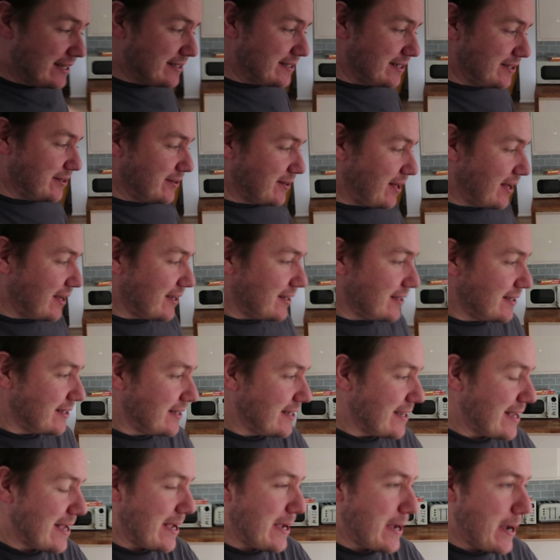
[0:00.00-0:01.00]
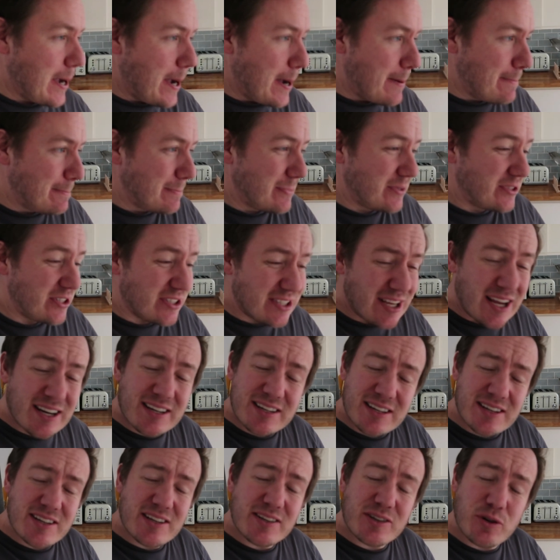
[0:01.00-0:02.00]
to do that. Just
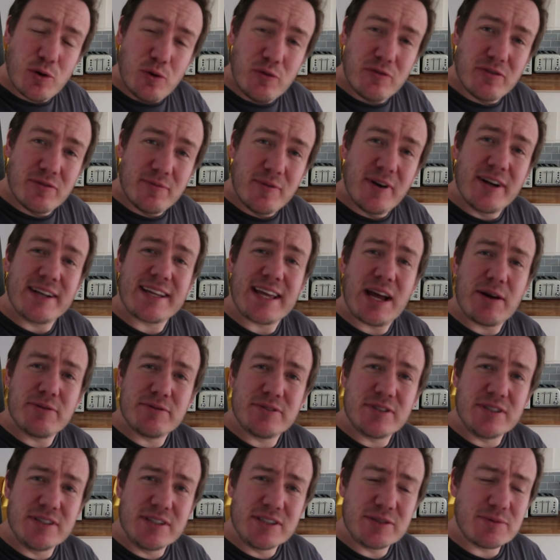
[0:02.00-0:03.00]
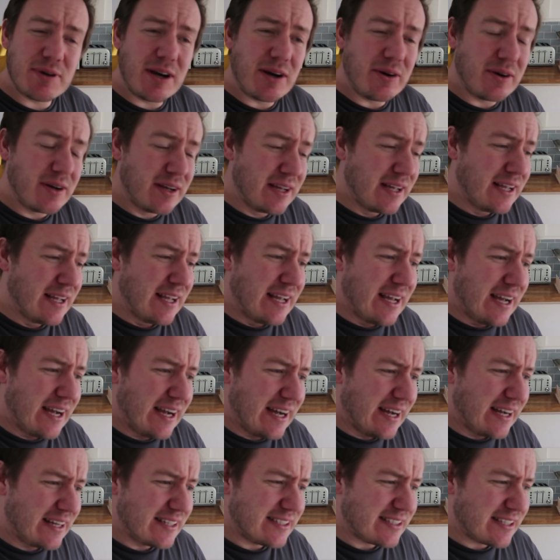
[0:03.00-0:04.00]
had a call from my accountant as well,
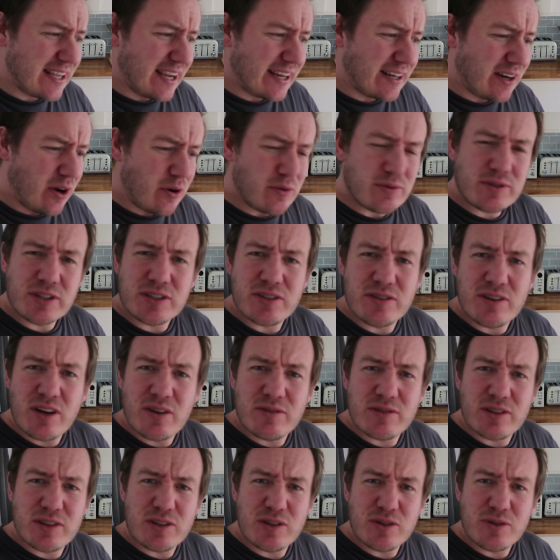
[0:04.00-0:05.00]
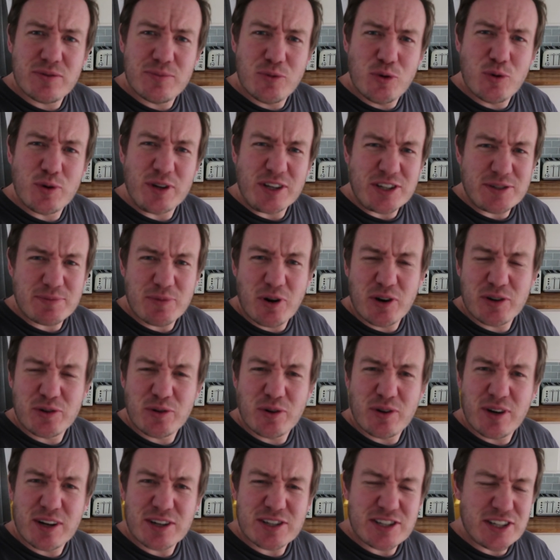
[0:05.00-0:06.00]
saying, oh, did you know that your mortgage might
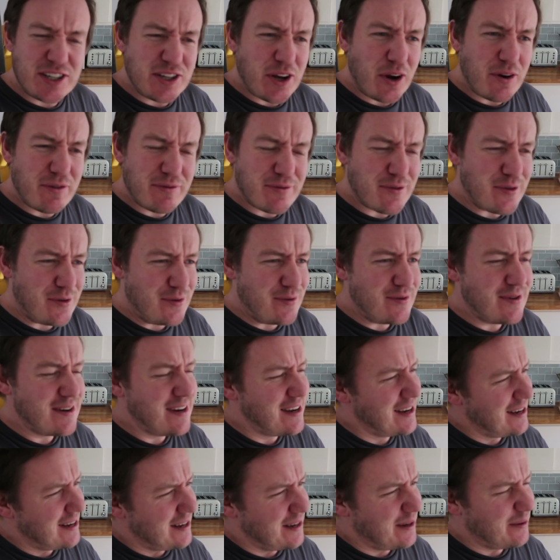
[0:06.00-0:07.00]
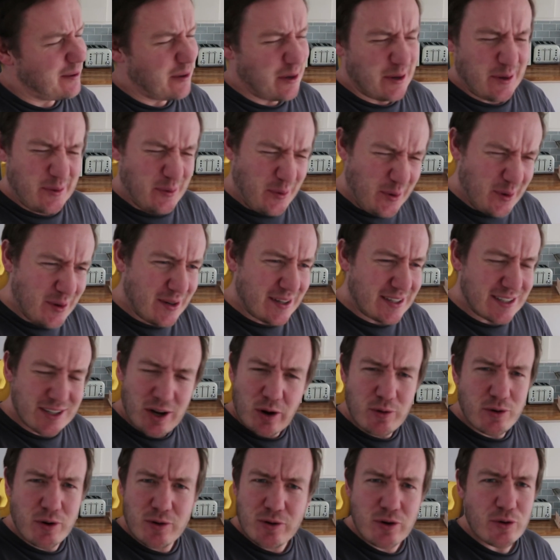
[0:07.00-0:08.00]
not actually go through? I'm like, what? He's
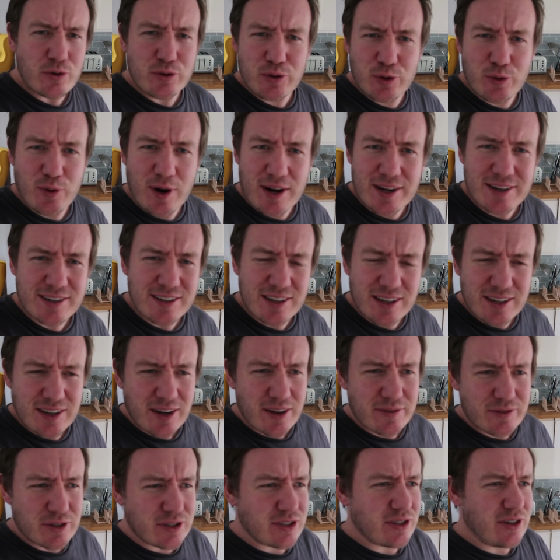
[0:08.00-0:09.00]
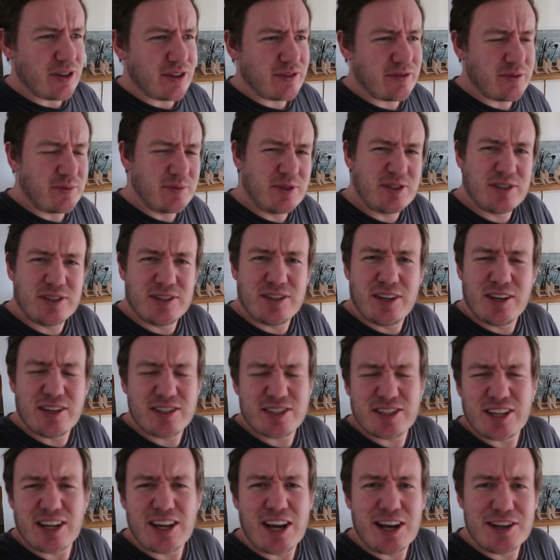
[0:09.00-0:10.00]
like, oh no, not your end. I've just heard from the
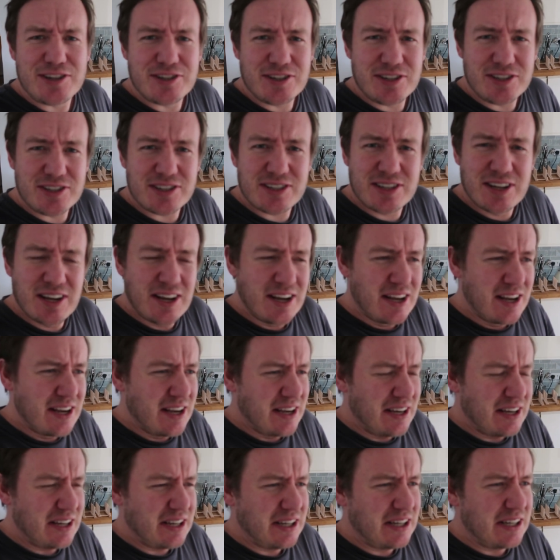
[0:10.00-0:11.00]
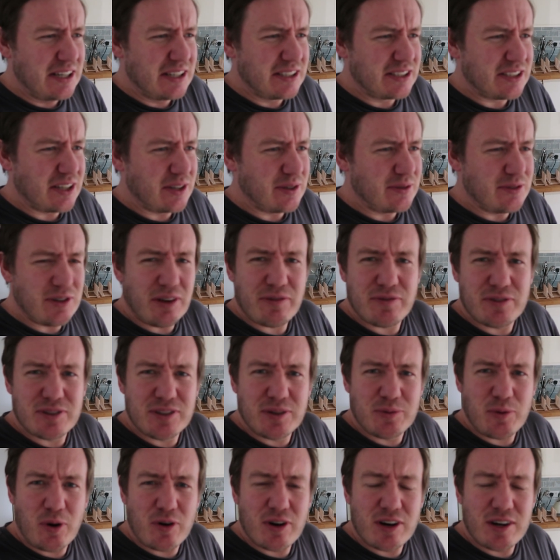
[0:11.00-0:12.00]
estate agents. So
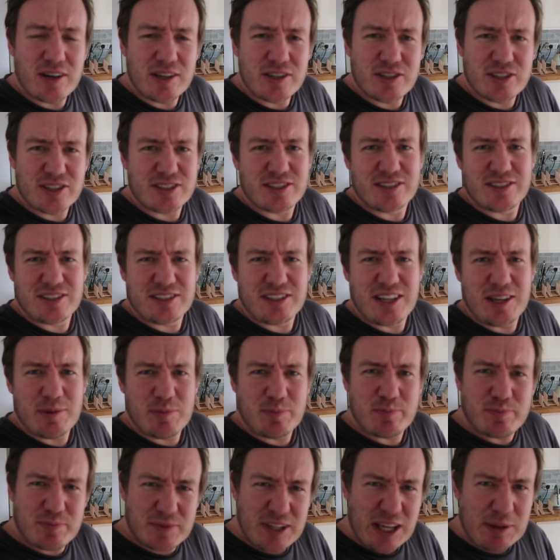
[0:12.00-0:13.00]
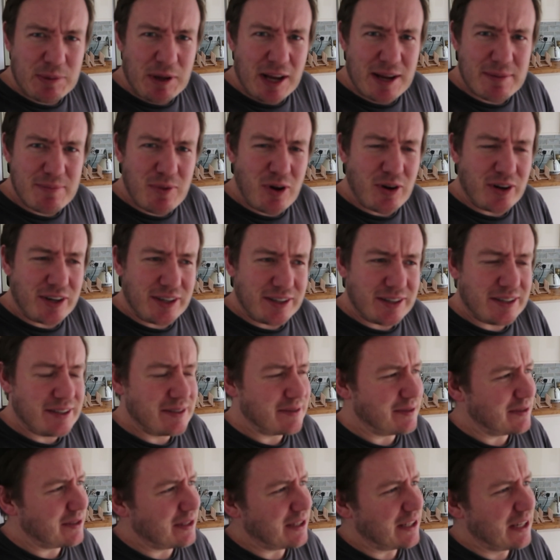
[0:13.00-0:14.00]
nothing to worry. Just keep that in mind.
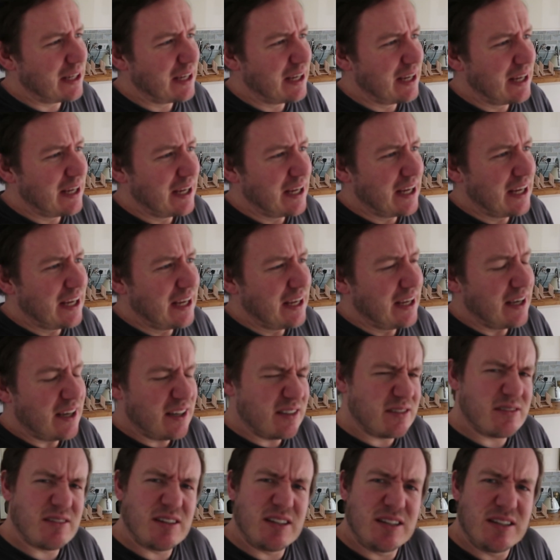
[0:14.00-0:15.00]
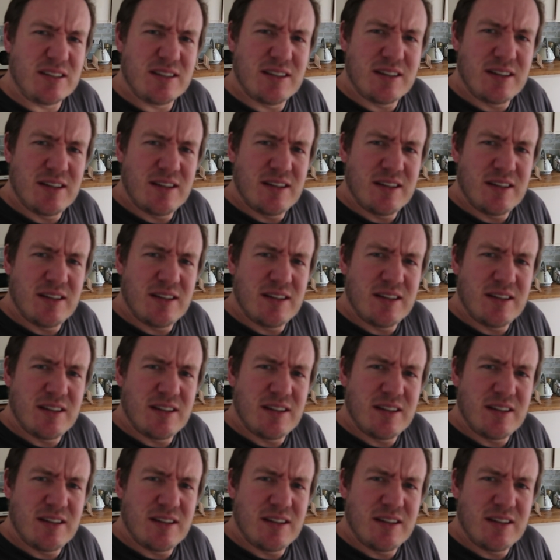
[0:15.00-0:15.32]
I'm like, oh great.